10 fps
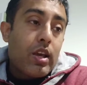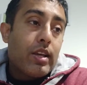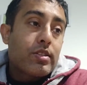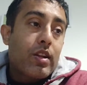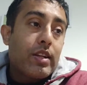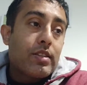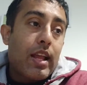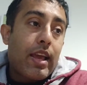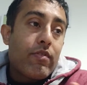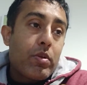It's crazy.
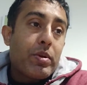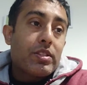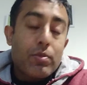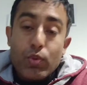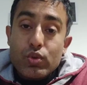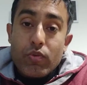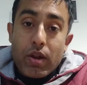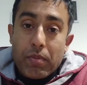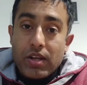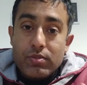Like, everybody's supposed to
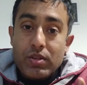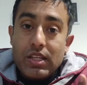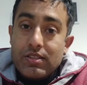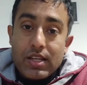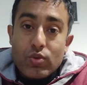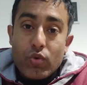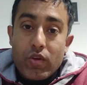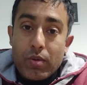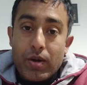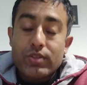wear masks, but these guys don't
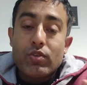wear masks.